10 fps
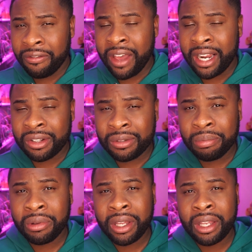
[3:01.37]
factors
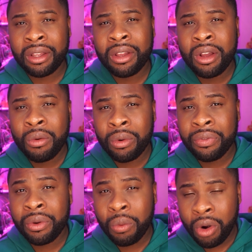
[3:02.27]
play
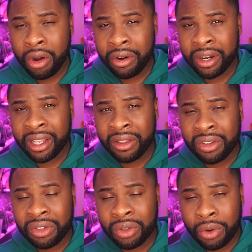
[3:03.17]
with the watering and the
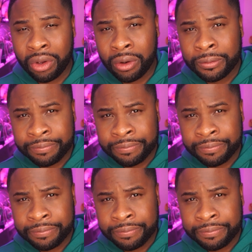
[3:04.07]
soil.